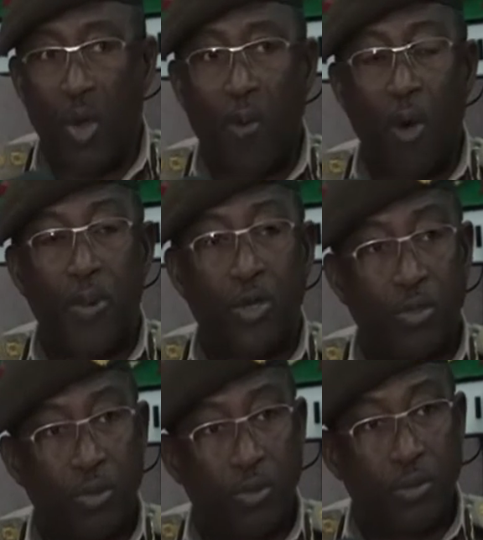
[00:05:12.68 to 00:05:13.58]
We have opened
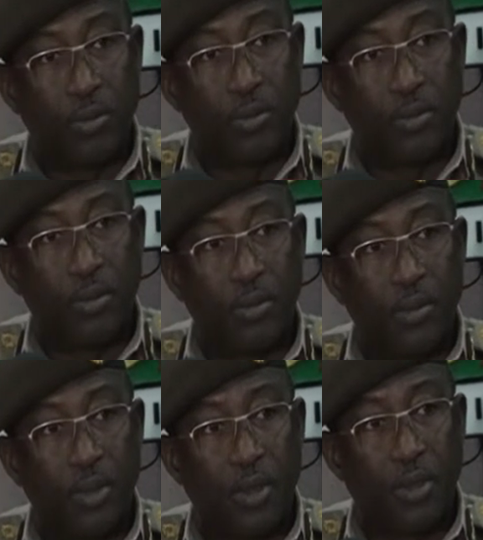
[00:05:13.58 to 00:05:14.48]
2.
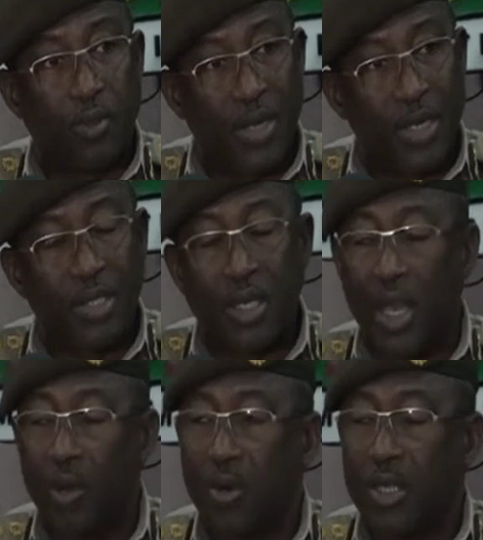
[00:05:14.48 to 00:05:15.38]
One is in
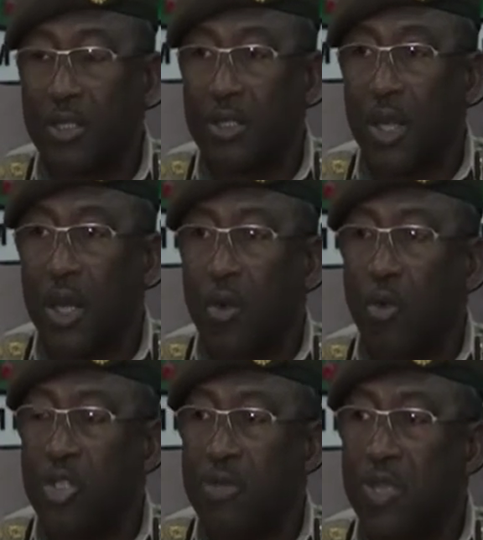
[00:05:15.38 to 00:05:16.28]
headquarters,
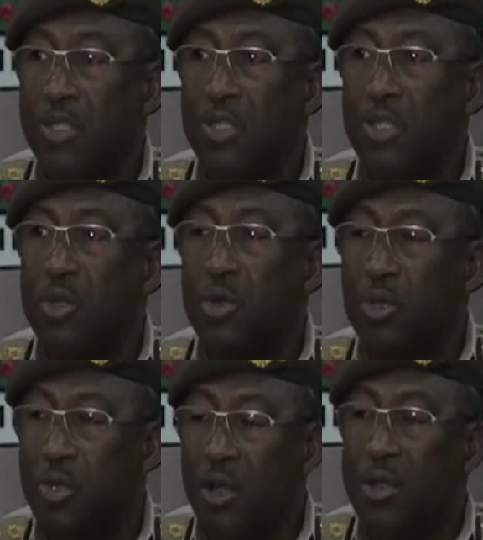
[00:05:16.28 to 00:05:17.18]
which means you
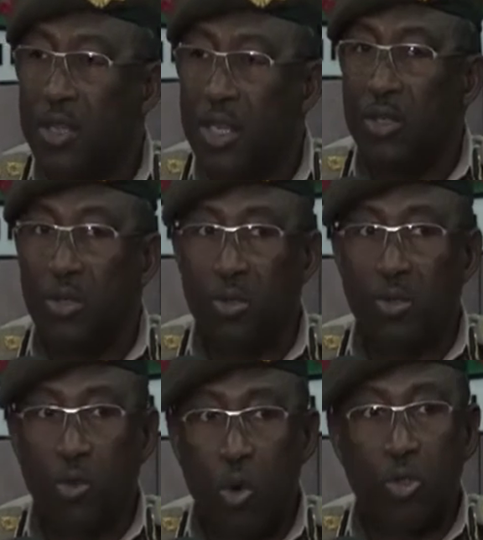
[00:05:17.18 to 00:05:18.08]
don't need
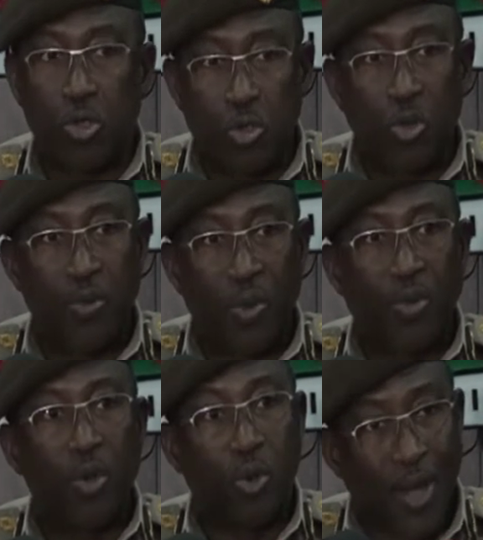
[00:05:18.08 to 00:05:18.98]
to go to school
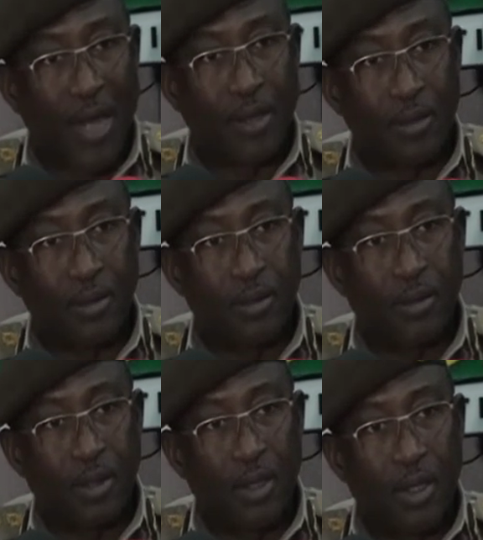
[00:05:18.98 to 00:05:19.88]
before you learn.
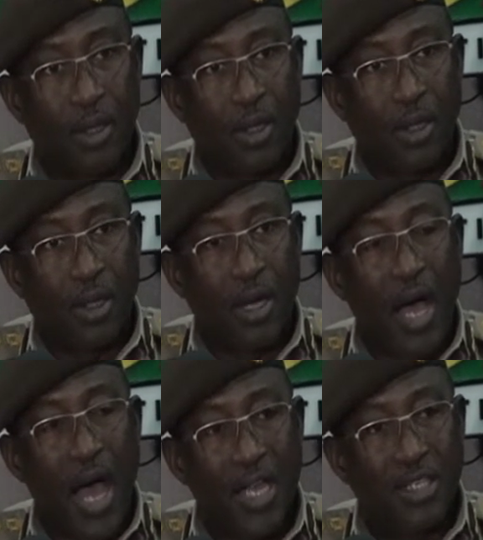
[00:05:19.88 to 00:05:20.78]

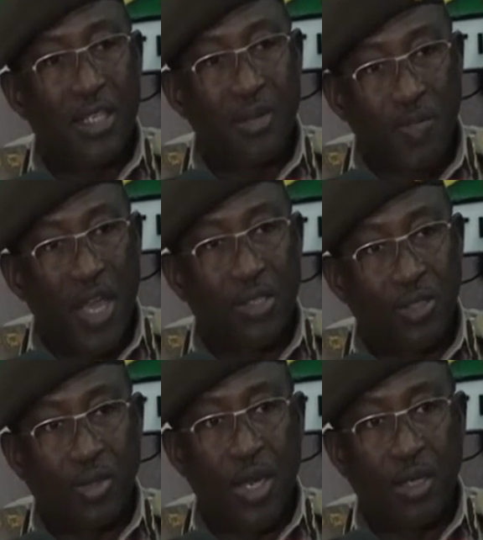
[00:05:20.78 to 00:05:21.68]
IT-based
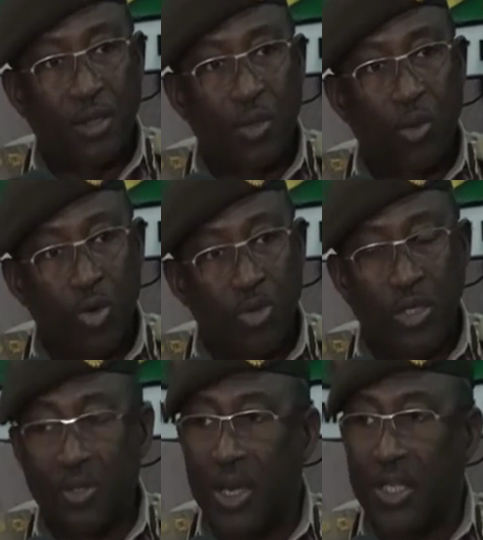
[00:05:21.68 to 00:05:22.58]
training. You go to
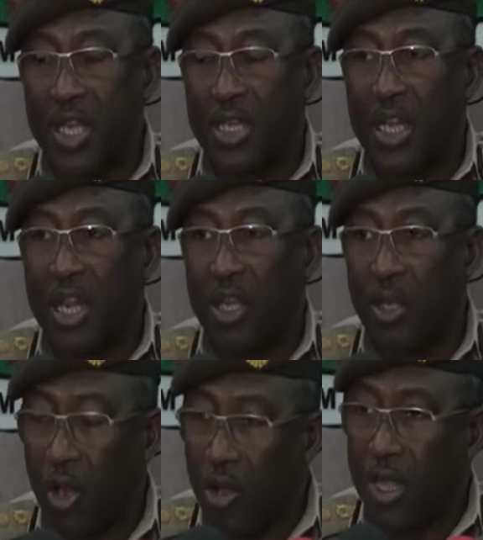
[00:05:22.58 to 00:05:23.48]
the training center,
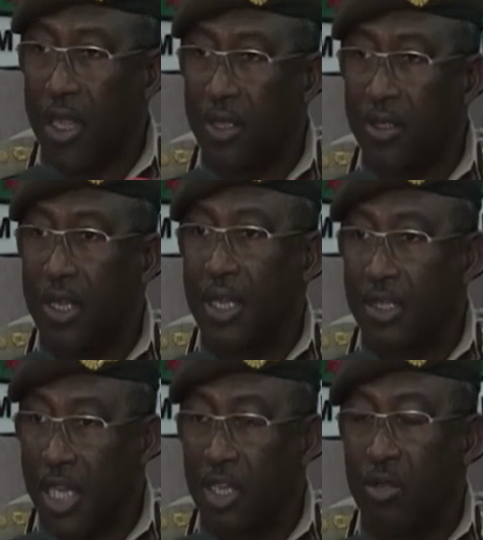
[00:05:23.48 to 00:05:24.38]
log in,
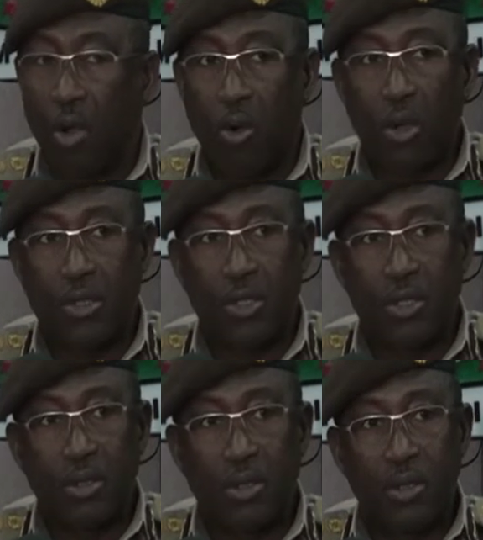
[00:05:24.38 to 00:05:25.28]
take your course,